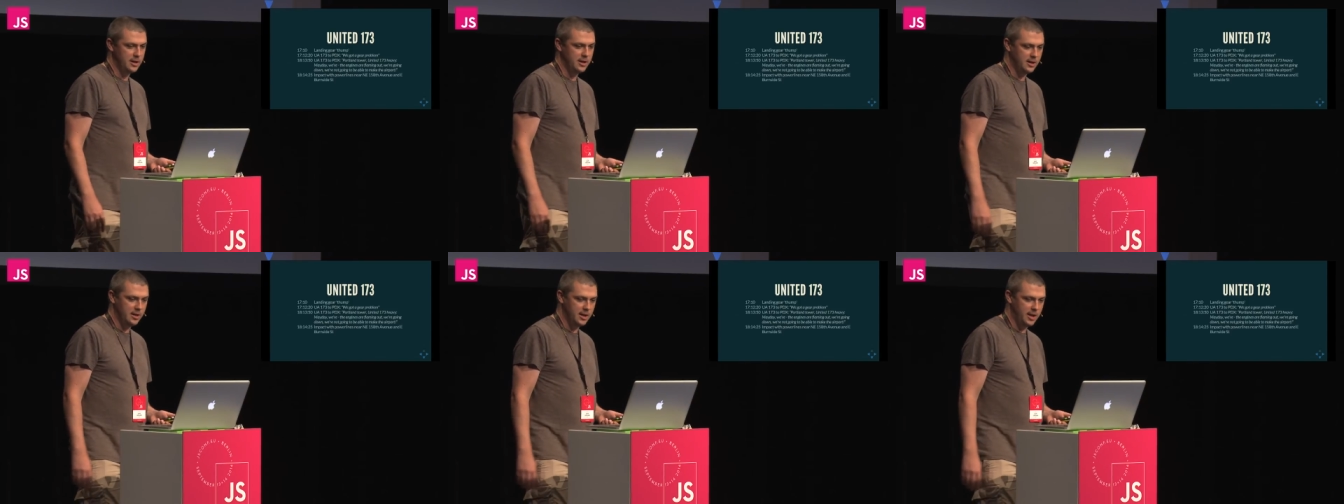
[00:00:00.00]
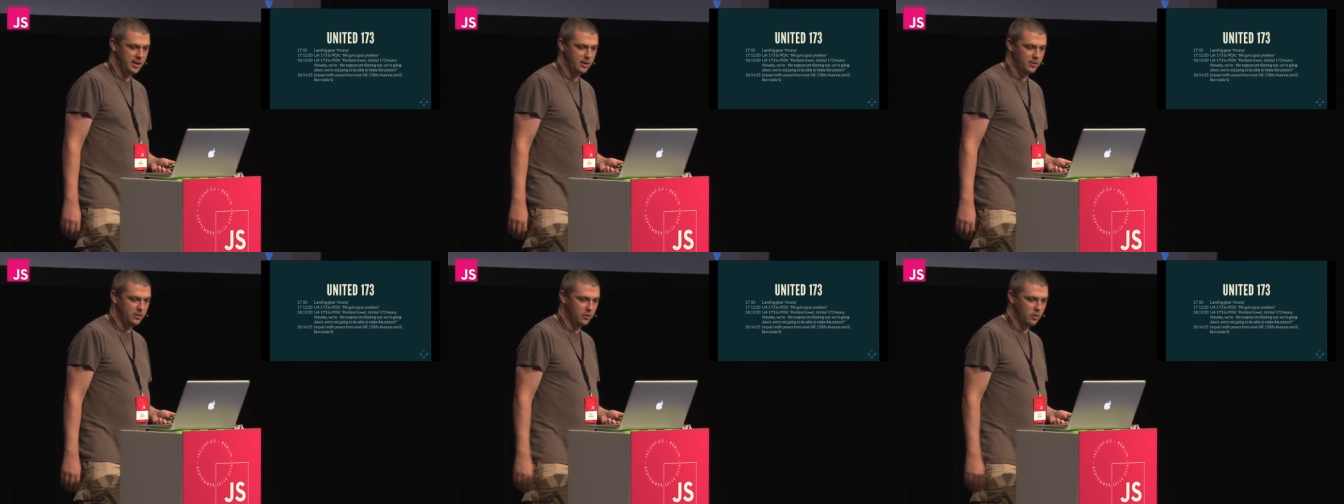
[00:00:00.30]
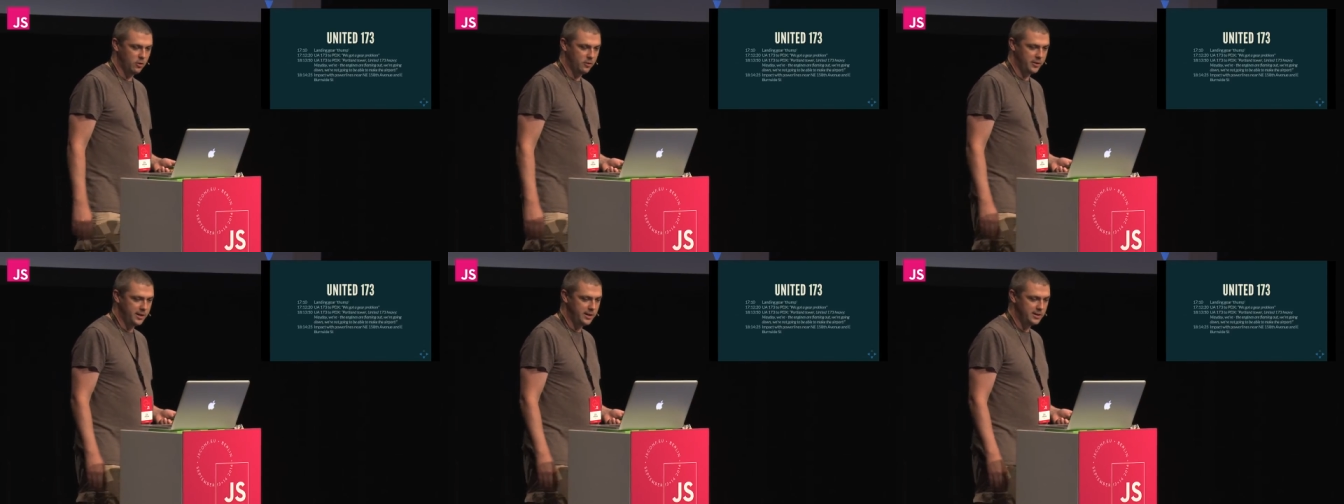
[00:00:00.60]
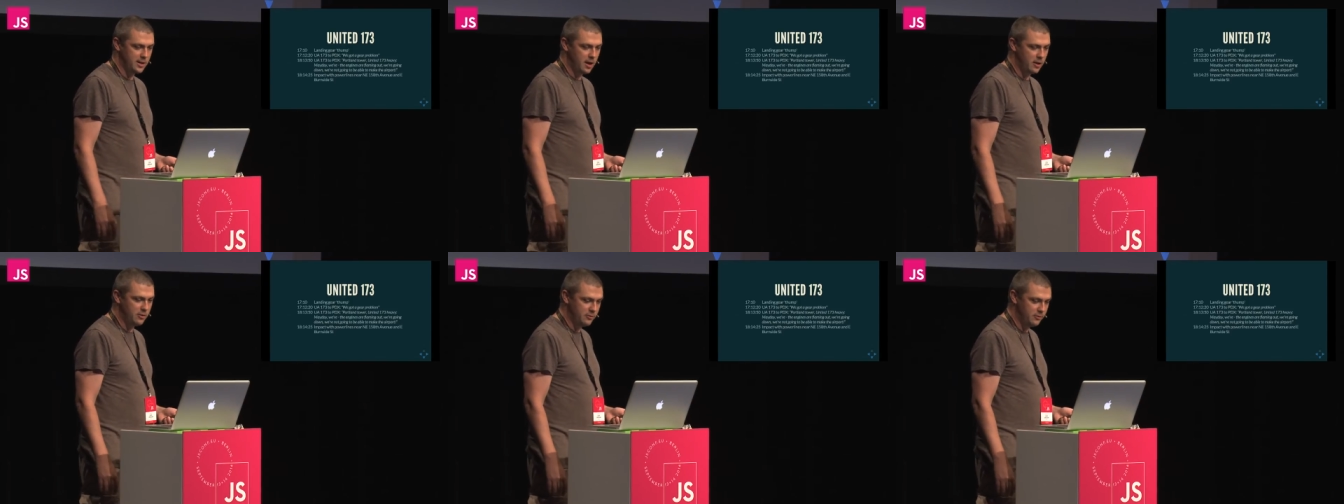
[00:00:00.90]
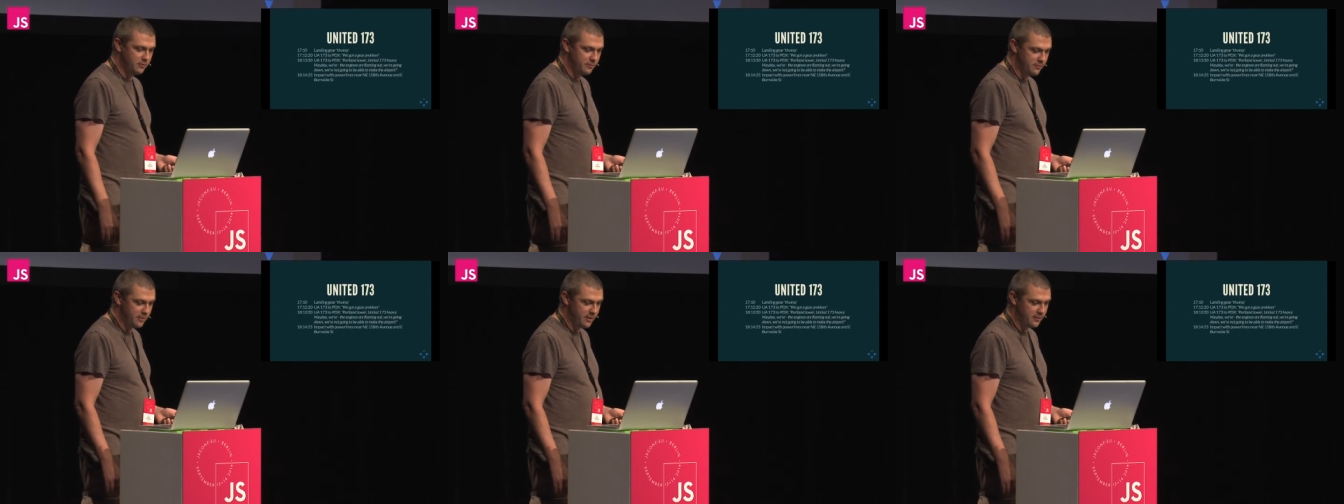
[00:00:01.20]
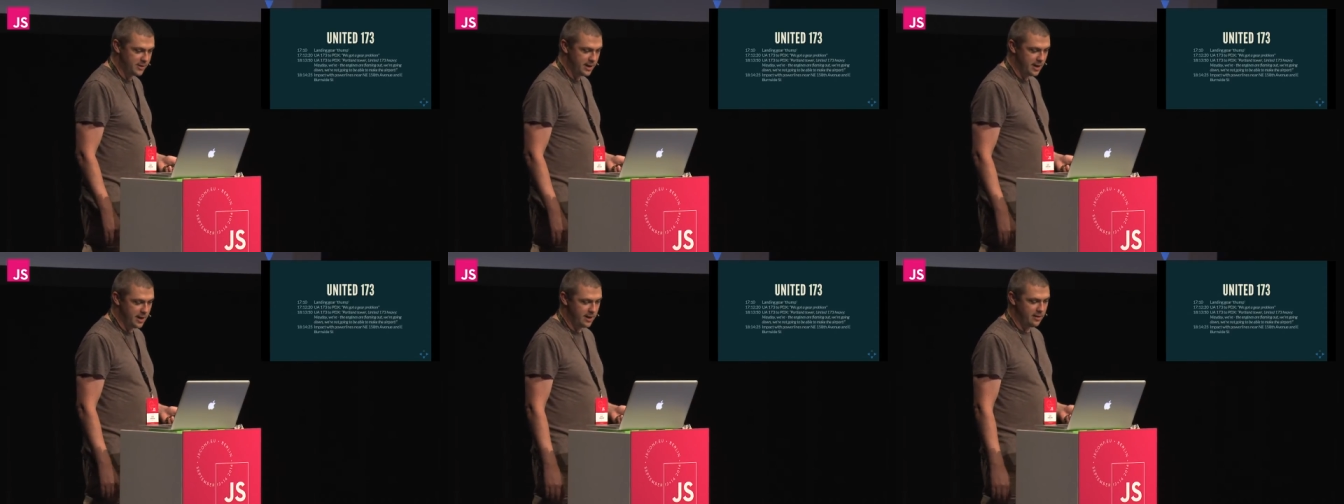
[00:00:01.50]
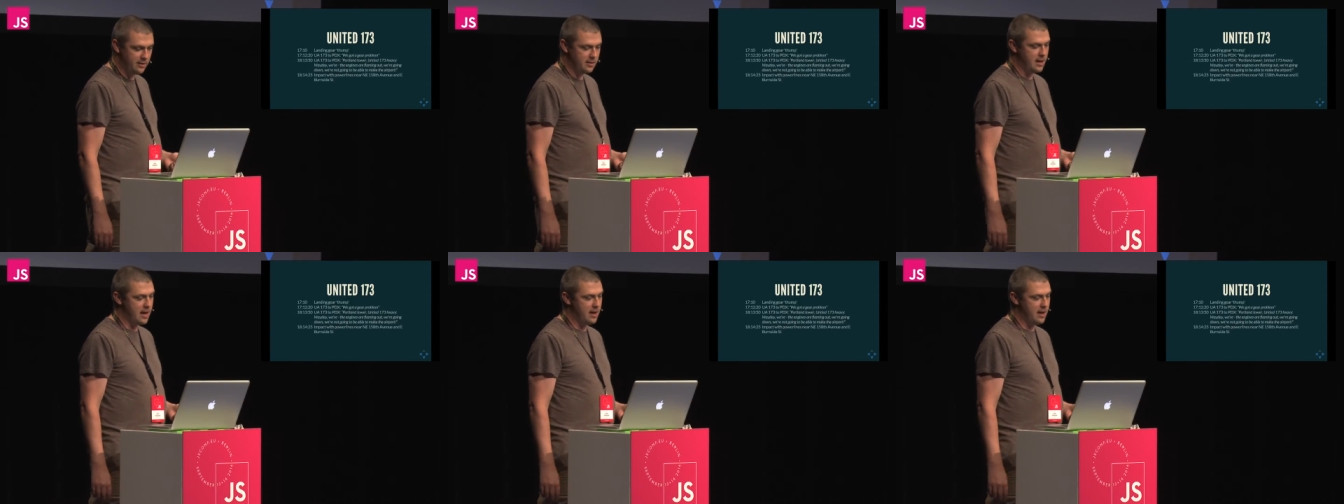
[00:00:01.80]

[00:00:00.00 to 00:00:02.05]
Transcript: near Northeast 158th